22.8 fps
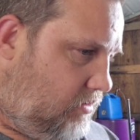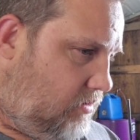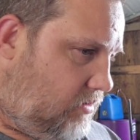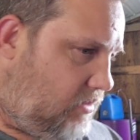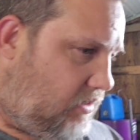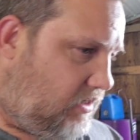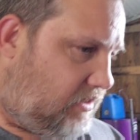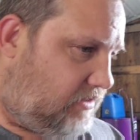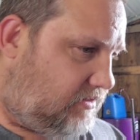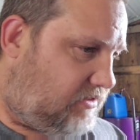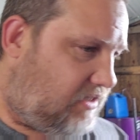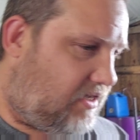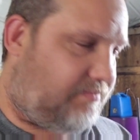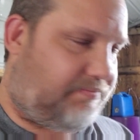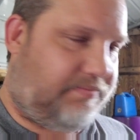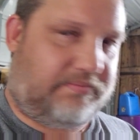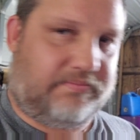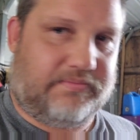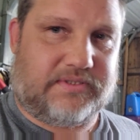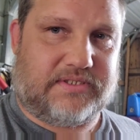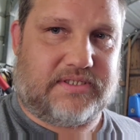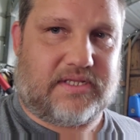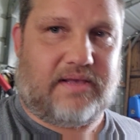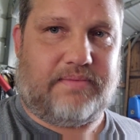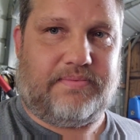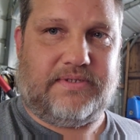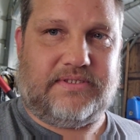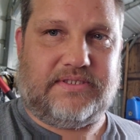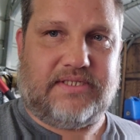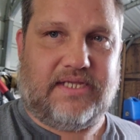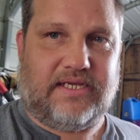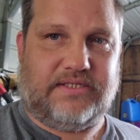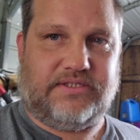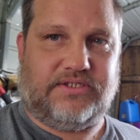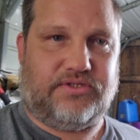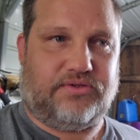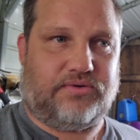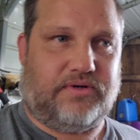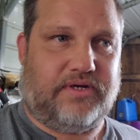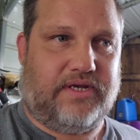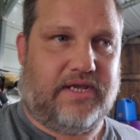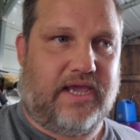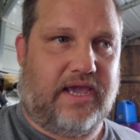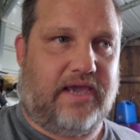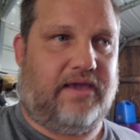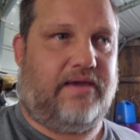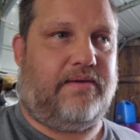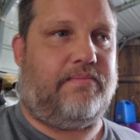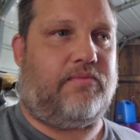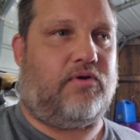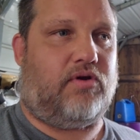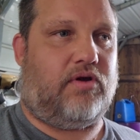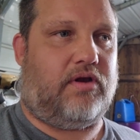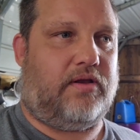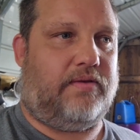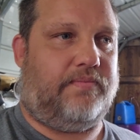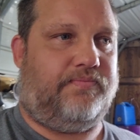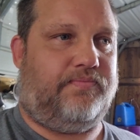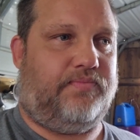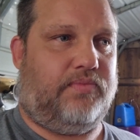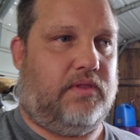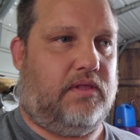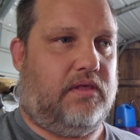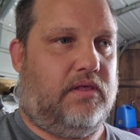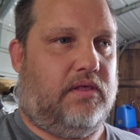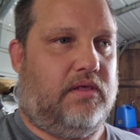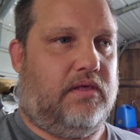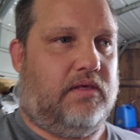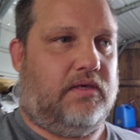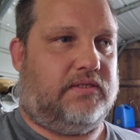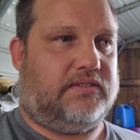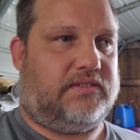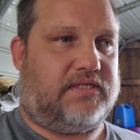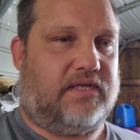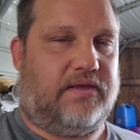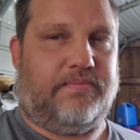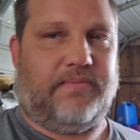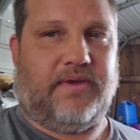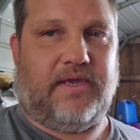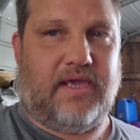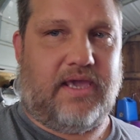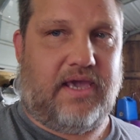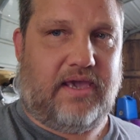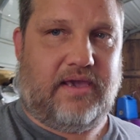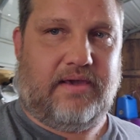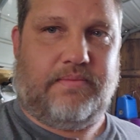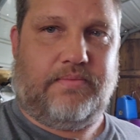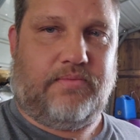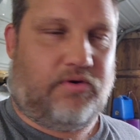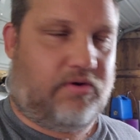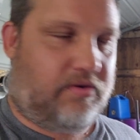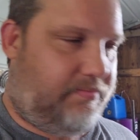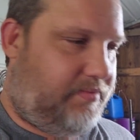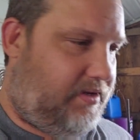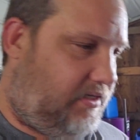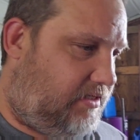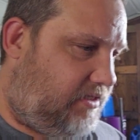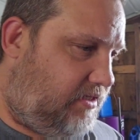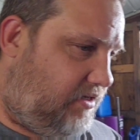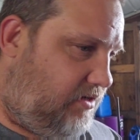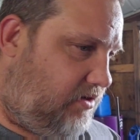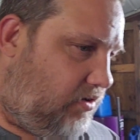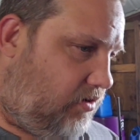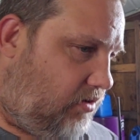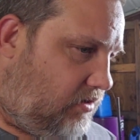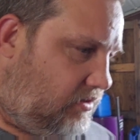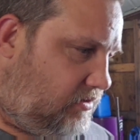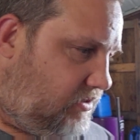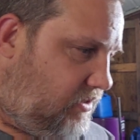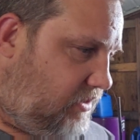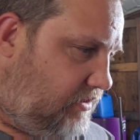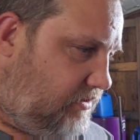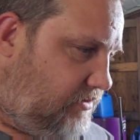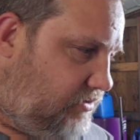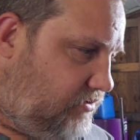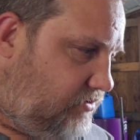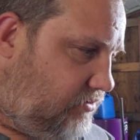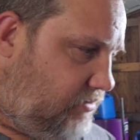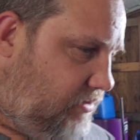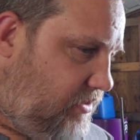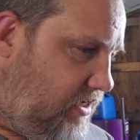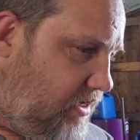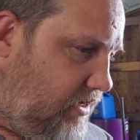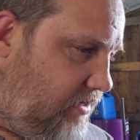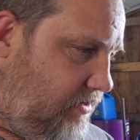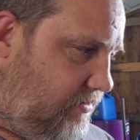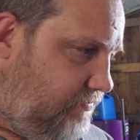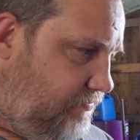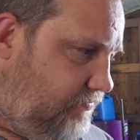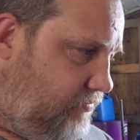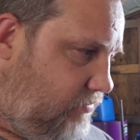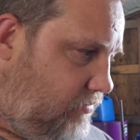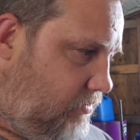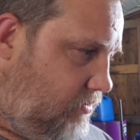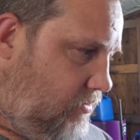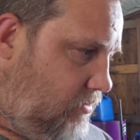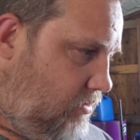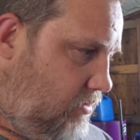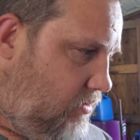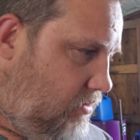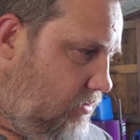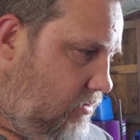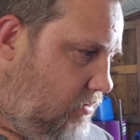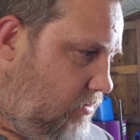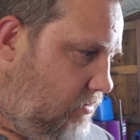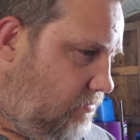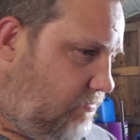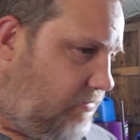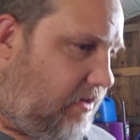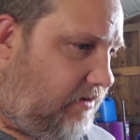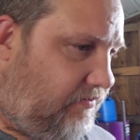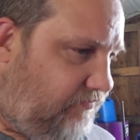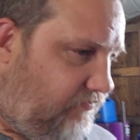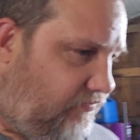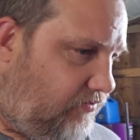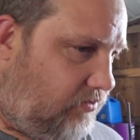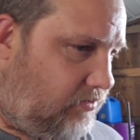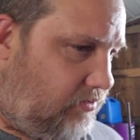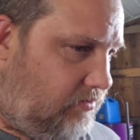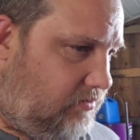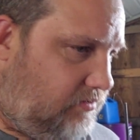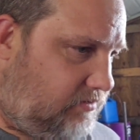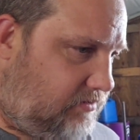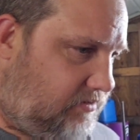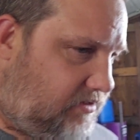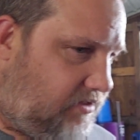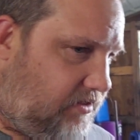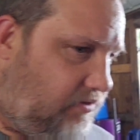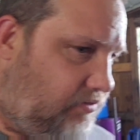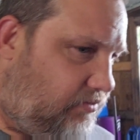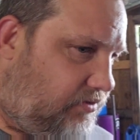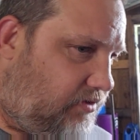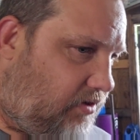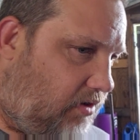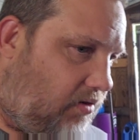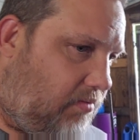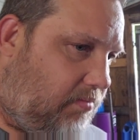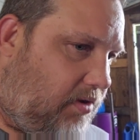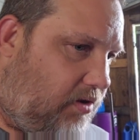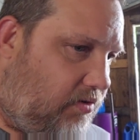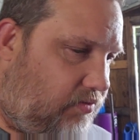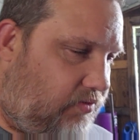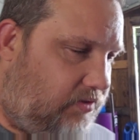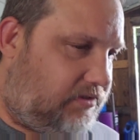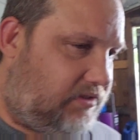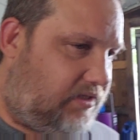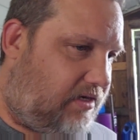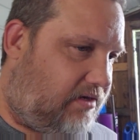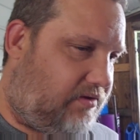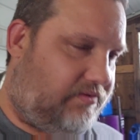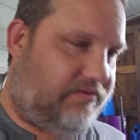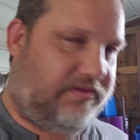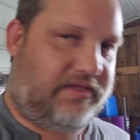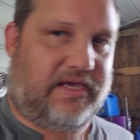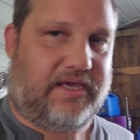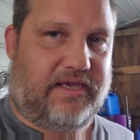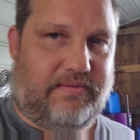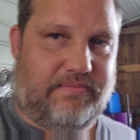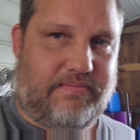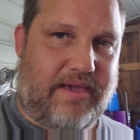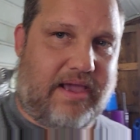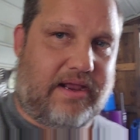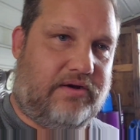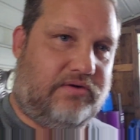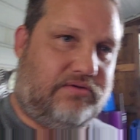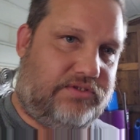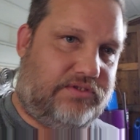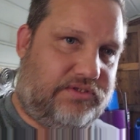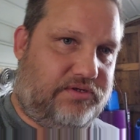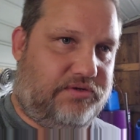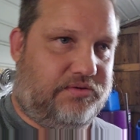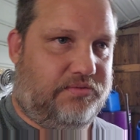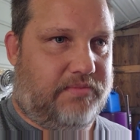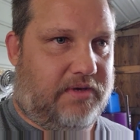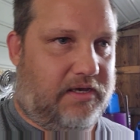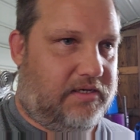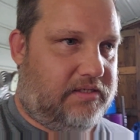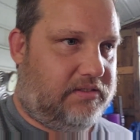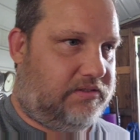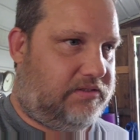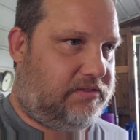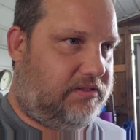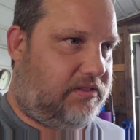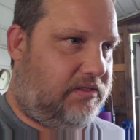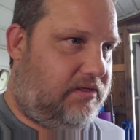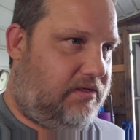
like a sloppy stage 3 cam, or a Summit cam, or a BTR stage 3 cam made for single turbo, which I don't think it matters too much.